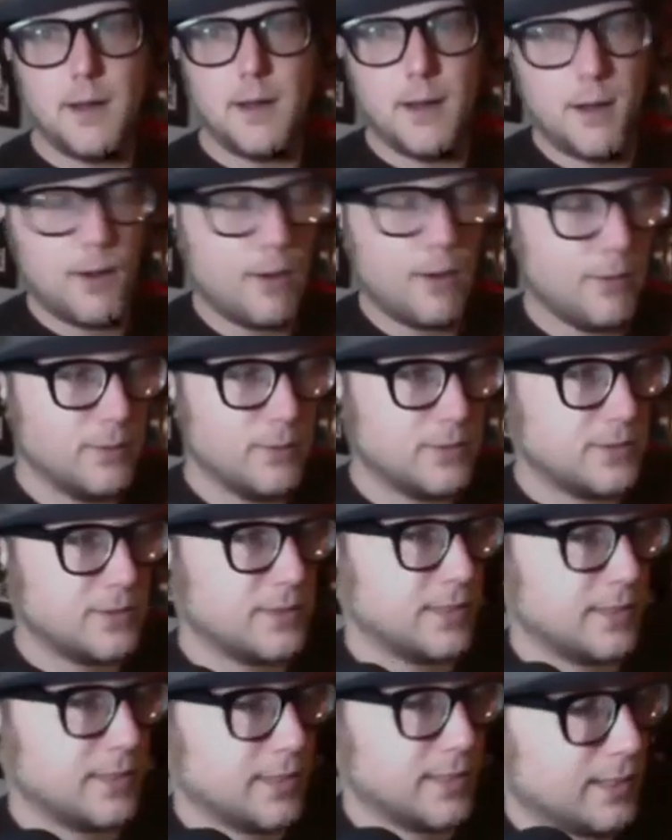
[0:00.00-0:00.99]
host
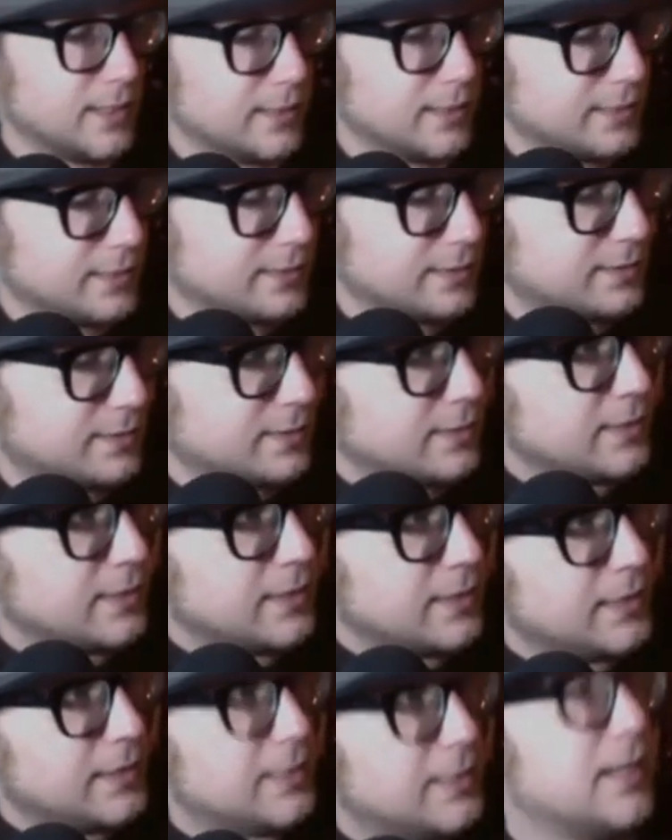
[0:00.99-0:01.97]
and the audience.
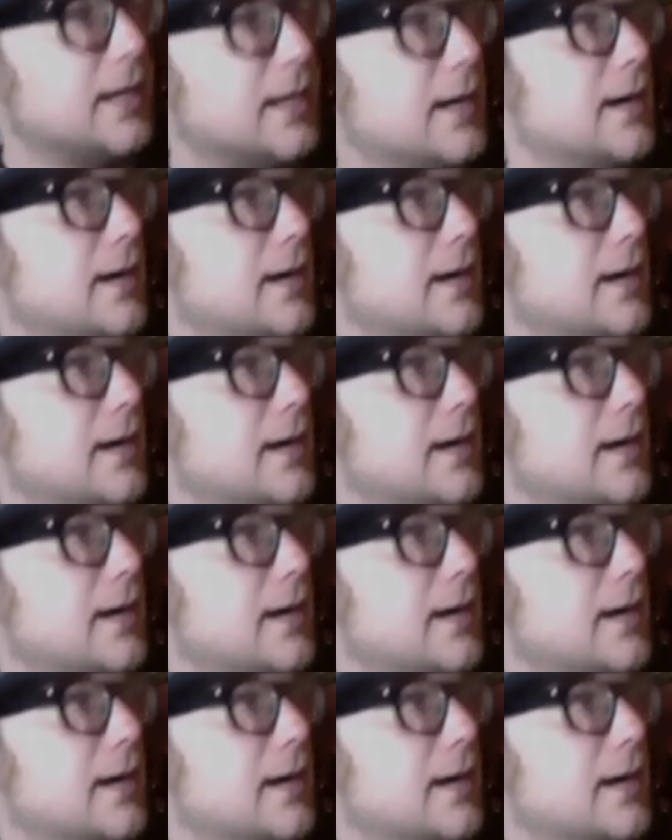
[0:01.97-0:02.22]
Yeah.